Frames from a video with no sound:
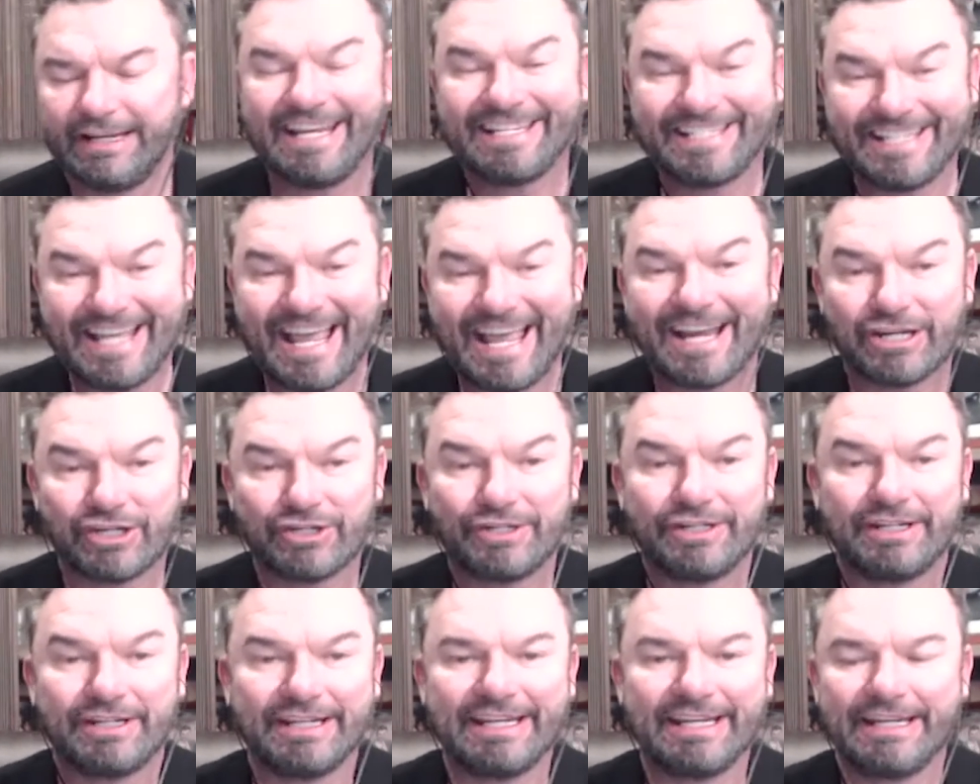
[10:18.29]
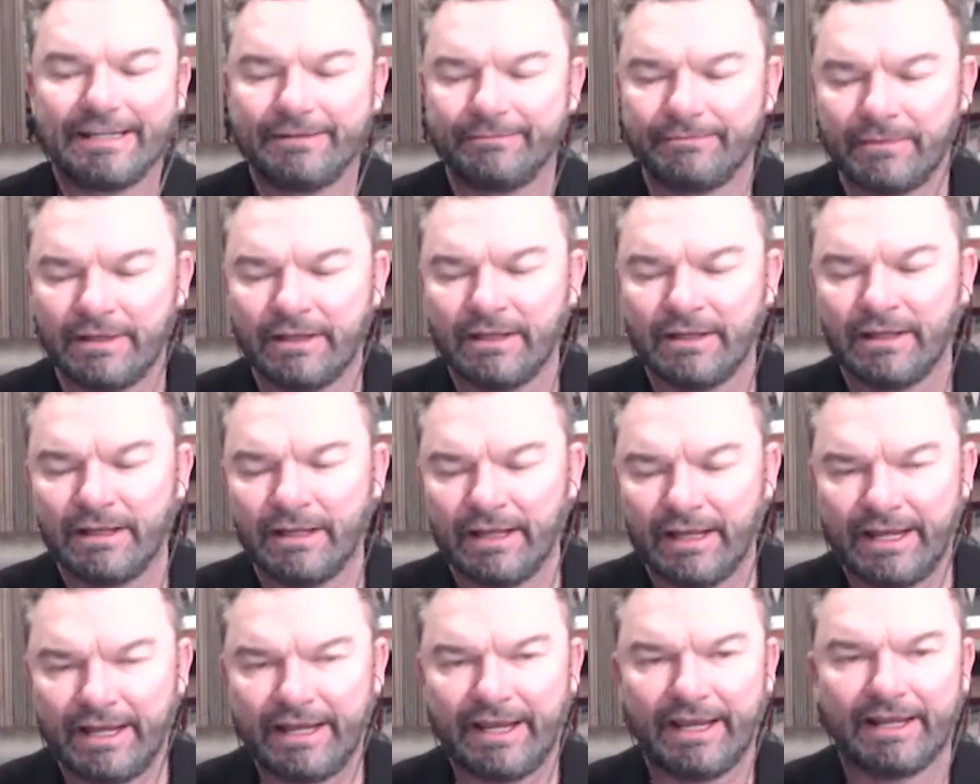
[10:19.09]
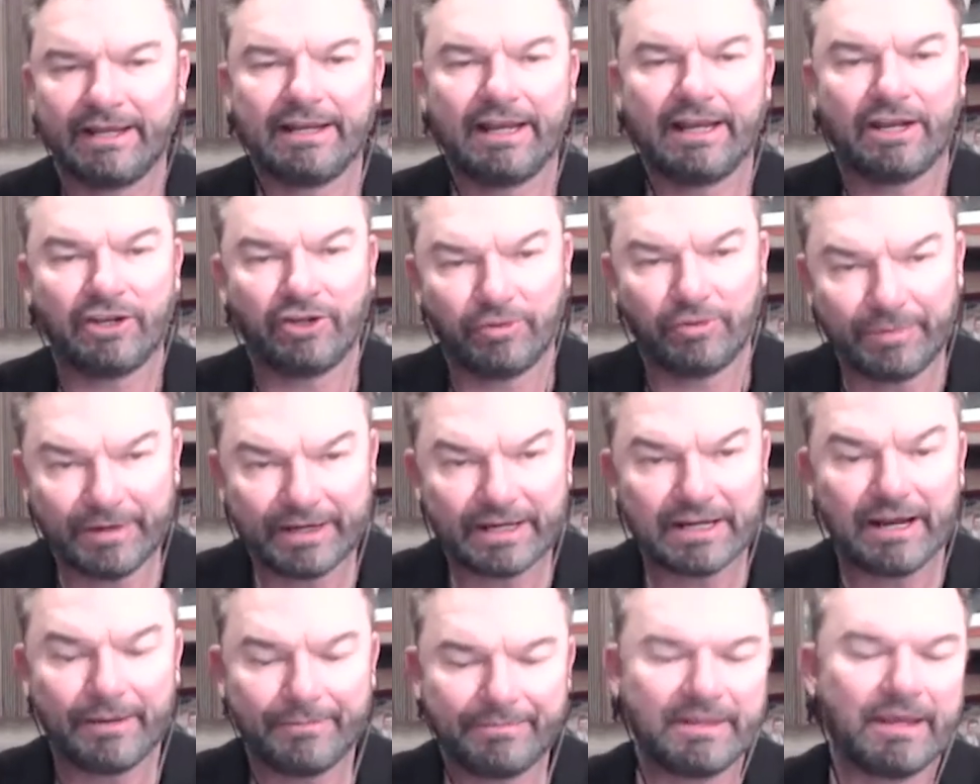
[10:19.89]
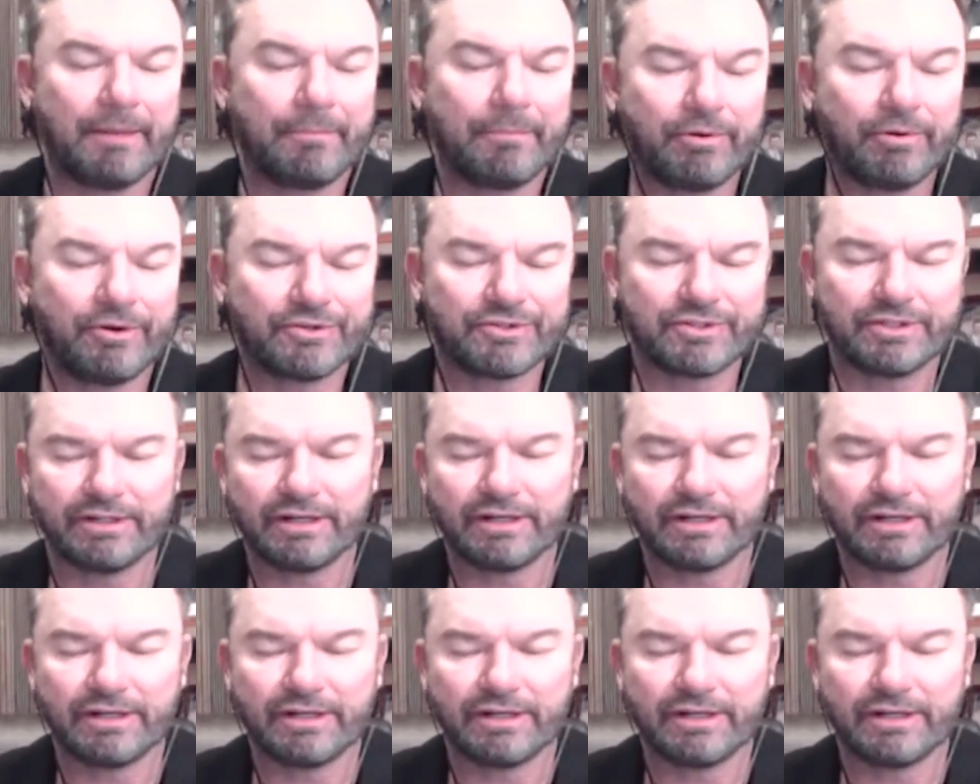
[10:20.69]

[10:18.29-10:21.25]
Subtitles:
is actually hit and you become that person.